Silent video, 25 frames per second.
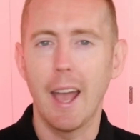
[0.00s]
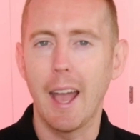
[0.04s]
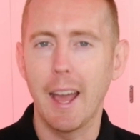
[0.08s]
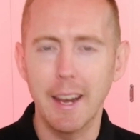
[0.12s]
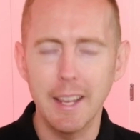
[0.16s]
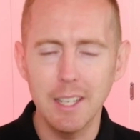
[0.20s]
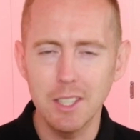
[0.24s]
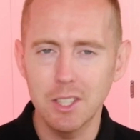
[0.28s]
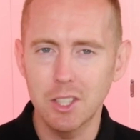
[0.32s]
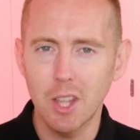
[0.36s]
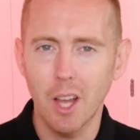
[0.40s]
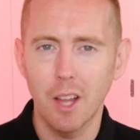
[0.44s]
And
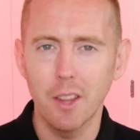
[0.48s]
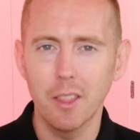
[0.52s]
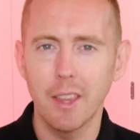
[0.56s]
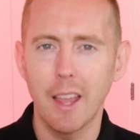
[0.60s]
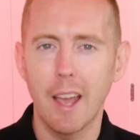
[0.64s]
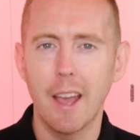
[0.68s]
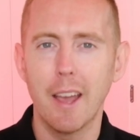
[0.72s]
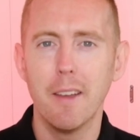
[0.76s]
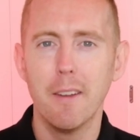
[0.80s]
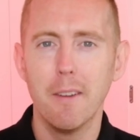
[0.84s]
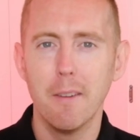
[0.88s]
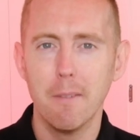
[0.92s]
he's done
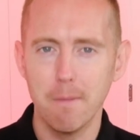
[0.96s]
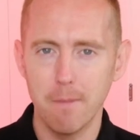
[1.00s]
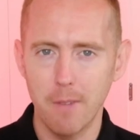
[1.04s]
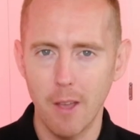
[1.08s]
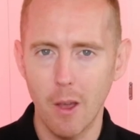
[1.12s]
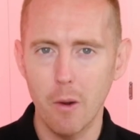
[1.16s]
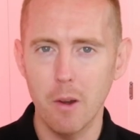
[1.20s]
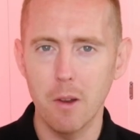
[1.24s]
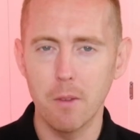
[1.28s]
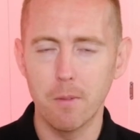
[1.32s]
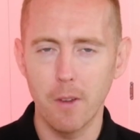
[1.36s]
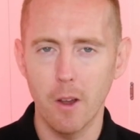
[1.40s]
that
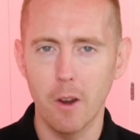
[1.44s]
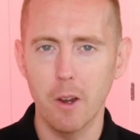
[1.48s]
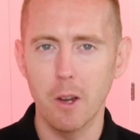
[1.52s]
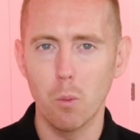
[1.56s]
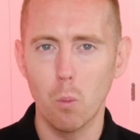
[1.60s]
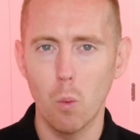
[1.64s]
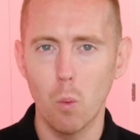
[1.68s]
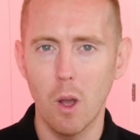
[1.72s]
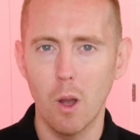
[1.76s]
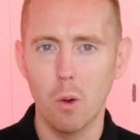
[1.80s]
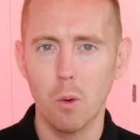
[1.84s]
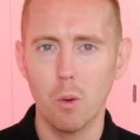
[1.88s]
very, very
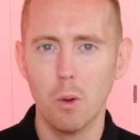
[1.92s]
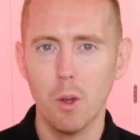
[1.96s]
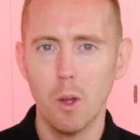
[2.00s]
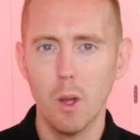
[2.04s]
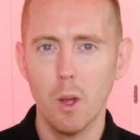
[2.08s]
well.